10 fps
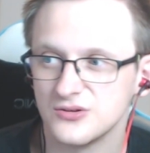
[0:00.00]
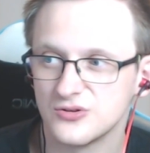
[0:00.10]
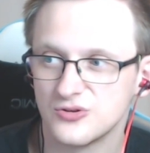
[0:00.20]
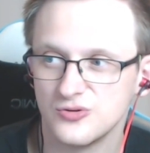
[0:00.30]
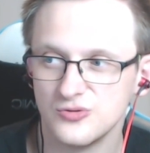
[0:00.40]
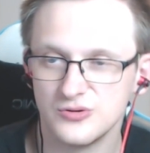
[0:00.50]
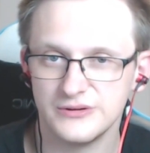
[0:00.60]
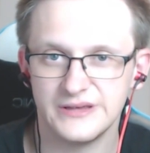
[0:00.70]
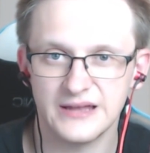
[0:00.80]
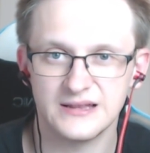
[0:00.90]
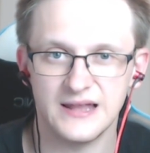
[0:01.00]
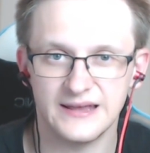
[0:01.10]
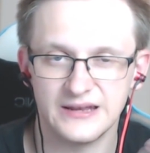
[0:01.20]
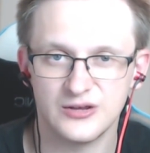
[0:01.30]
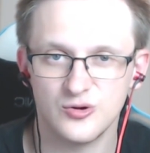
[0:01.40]
to get like an
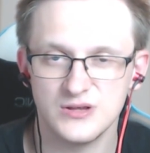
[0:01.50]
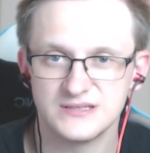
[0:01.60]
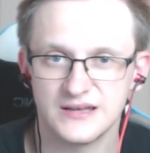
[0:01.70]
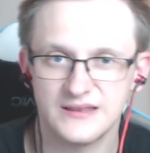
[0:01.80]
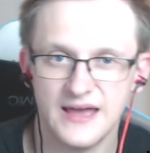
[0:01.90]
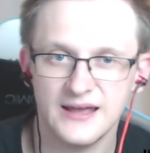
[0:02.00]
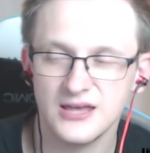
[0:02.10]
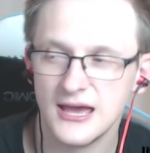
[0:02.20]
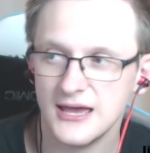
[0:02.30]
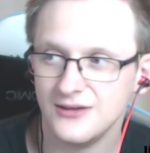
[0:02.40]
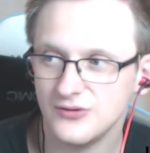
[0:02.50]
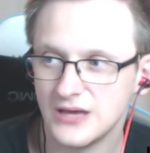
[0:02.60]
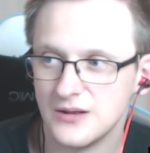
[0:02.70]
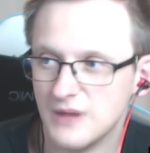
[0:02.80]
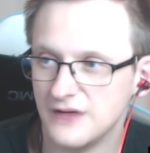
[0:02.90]
increased attack. You
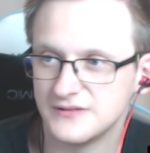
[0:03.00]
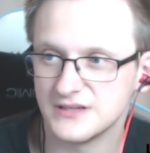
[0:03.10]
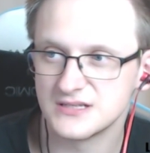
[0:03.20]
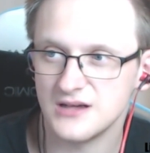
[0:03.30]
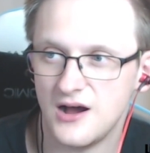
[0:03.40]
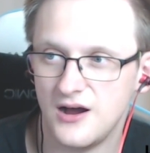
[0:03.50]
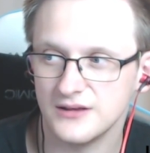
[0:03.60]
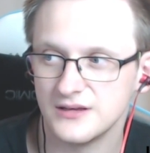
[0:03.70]
can buff this card.